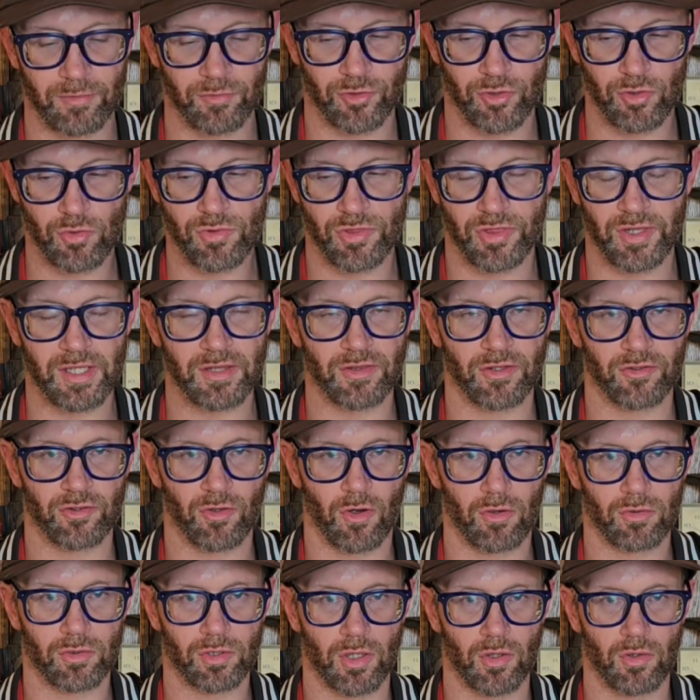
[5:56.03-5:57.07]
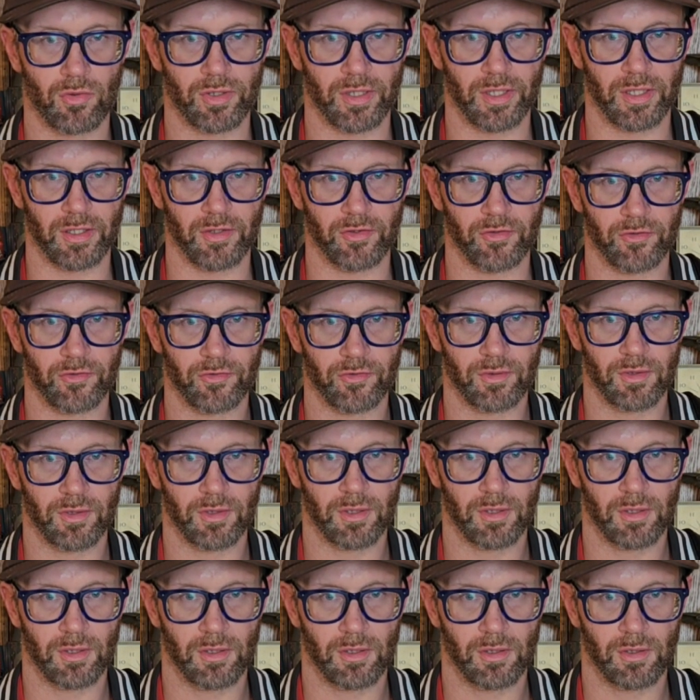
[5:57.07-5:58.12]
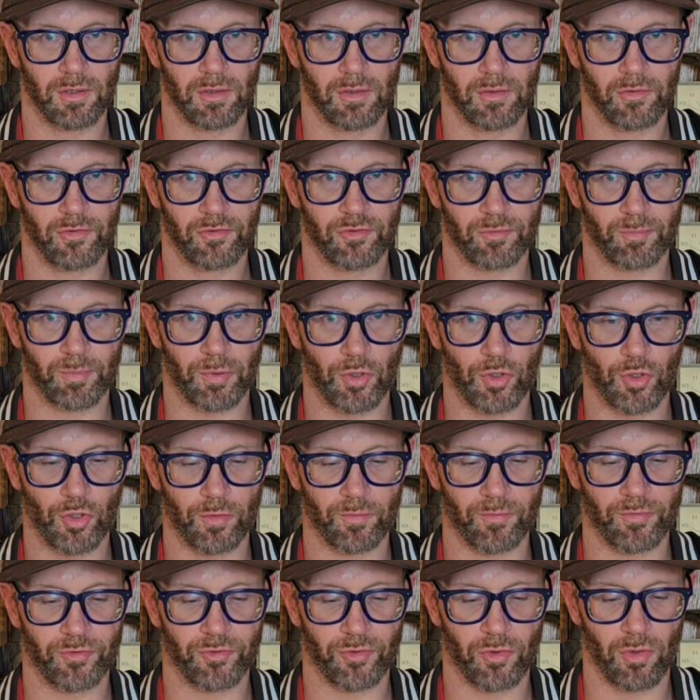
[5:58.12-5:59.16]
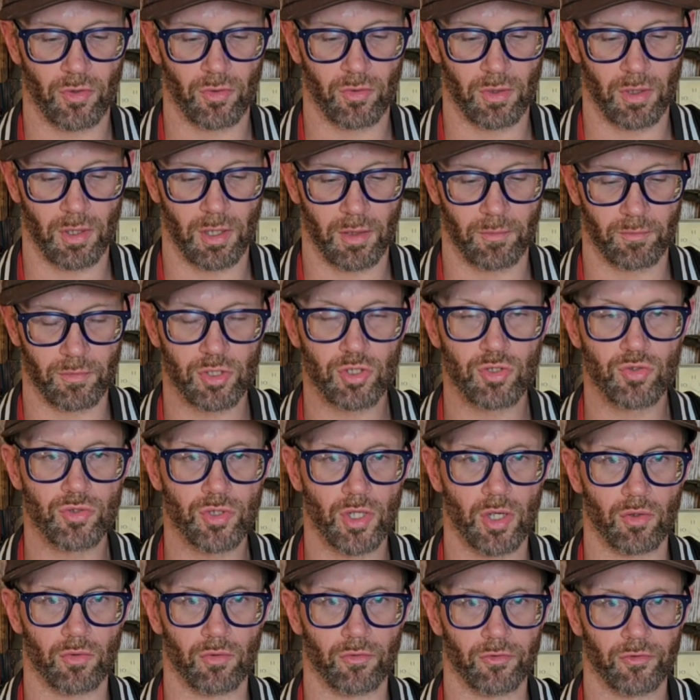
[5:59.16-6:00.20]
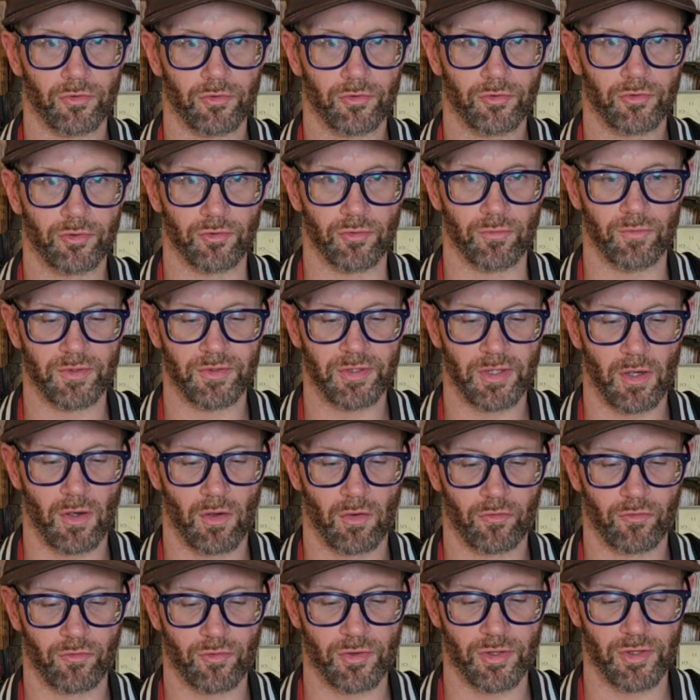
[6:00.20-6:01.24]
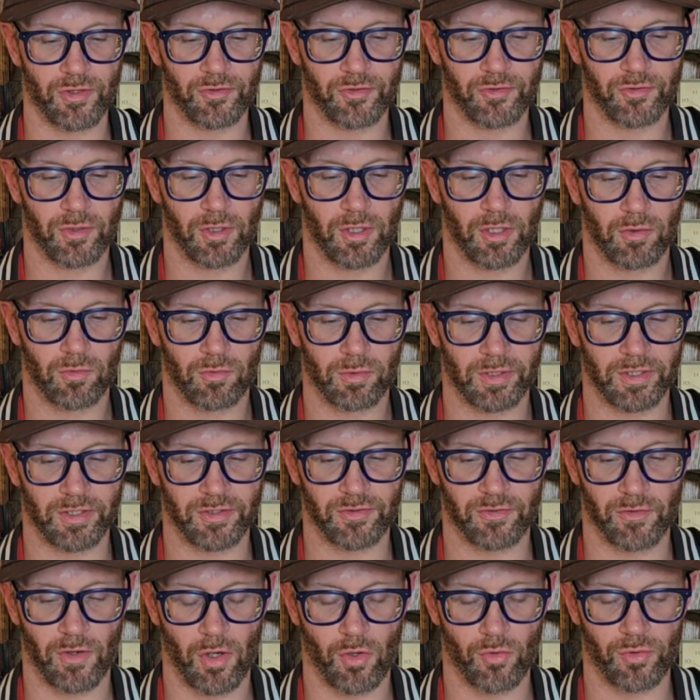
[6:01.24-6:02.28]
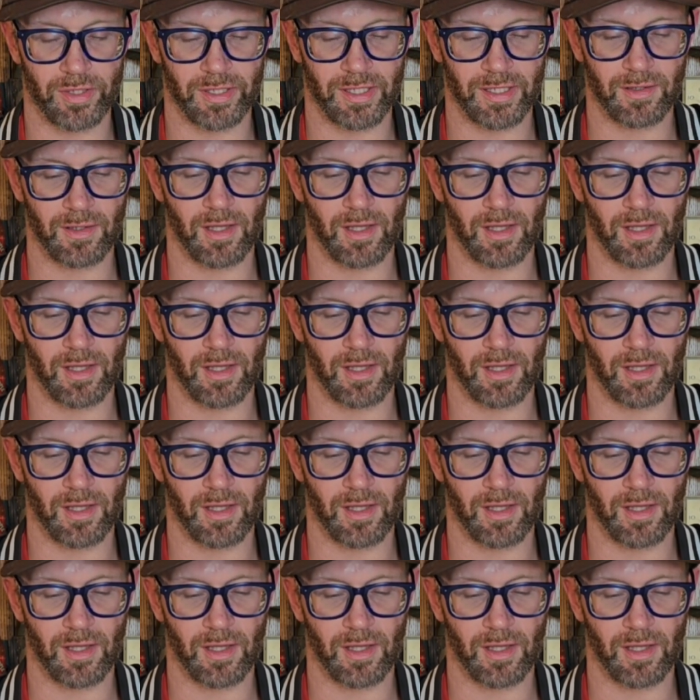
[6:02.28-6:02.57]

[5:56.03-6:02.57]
I do think this Hulk Hogan is superb. So kudos to Mattel for this release of Hogan